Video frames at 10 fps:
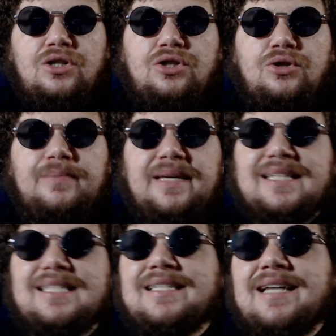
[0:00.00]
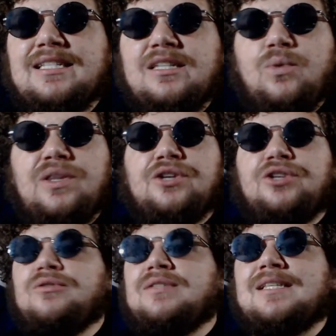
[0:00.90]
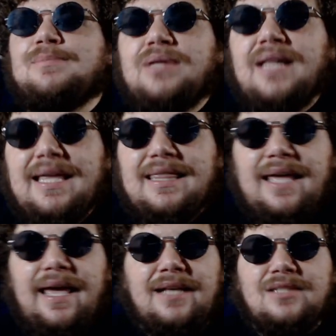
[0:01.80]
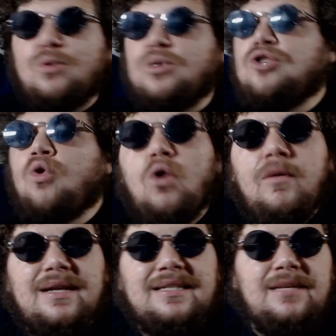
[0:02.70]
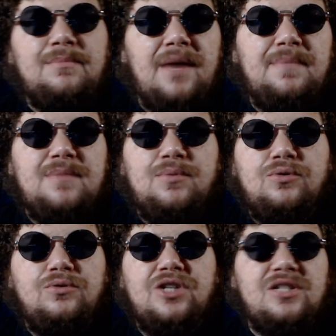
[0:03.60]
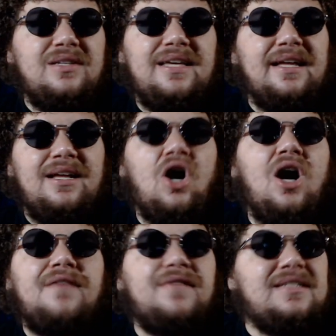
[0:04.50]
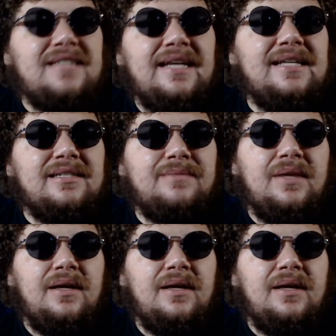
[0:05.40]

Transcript: to be disgusted when they're used as playthings or tormented by people who just get off on sadism.